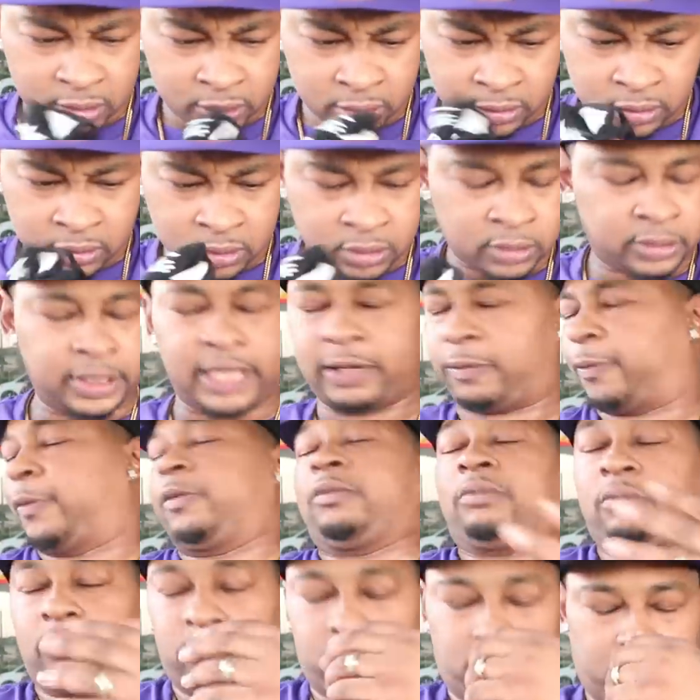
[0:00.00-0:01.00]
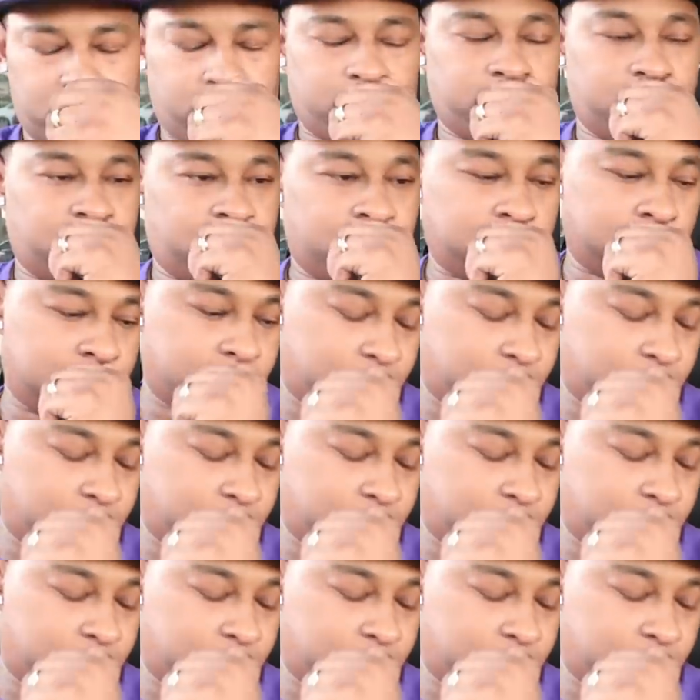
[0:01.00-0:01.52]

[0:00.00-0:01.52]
Don't keep doing it, I swear to God.